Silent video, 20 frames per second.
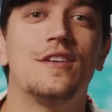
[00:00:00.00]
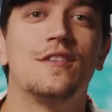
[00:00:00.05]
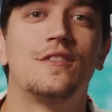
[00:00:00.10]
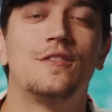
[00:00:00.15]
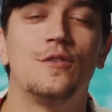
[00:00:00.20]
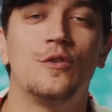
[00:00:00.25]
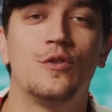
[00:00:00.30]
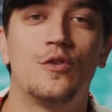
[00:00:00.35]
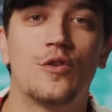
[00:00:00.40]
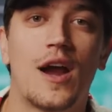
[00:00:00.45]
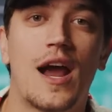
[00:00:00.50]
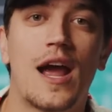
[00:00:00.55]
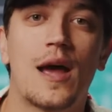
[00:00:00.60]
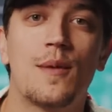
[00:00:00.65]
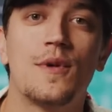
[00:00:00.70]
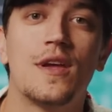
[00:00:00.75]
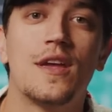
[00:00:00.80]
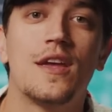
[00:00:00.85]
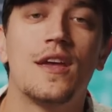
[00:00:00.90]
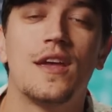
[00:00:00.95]
is to
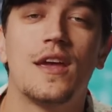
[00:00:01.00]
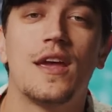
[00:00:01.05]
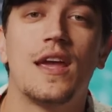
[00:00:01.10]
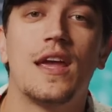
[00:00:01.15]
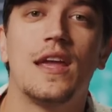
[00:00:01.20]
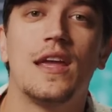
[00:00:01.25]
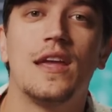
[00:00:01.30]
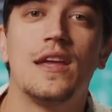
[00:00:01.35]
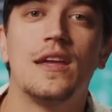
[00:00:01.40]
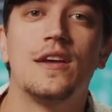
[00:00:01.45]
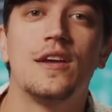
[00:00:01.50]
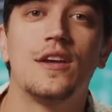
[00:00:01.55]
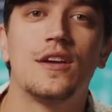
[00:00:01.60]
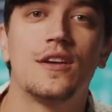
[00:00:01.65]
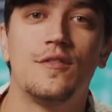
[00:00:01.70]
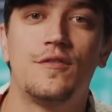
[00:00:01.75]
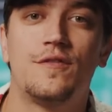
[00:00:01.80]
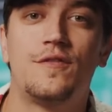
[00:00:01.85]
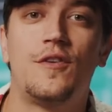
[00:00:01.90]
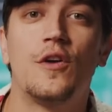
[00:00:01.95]
grab a
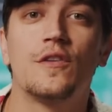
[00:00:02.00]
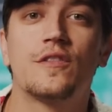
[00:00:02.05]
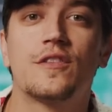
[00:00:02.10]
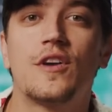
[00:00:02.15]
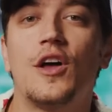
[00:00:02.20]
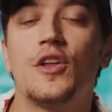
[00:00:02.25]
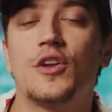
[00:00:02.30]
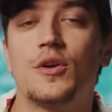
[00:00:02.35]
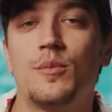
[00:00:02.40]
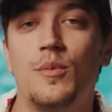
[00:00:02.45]
false color